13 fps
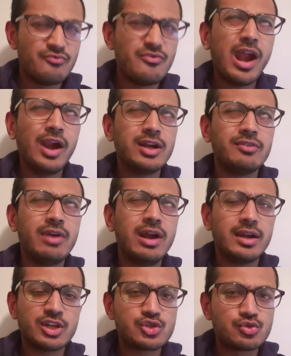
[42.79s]
very
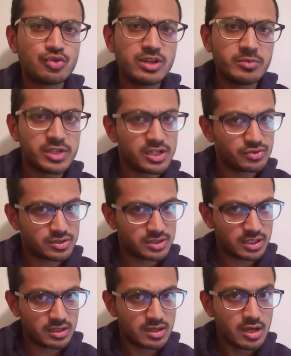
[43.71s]
very extremely
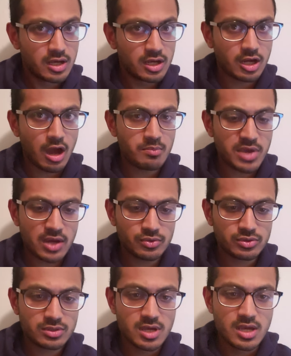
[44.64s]
interesting
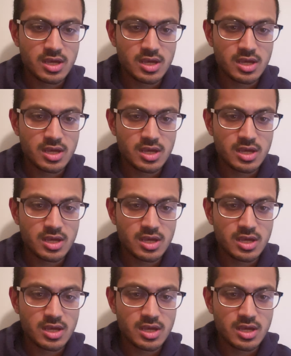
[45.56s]
compound.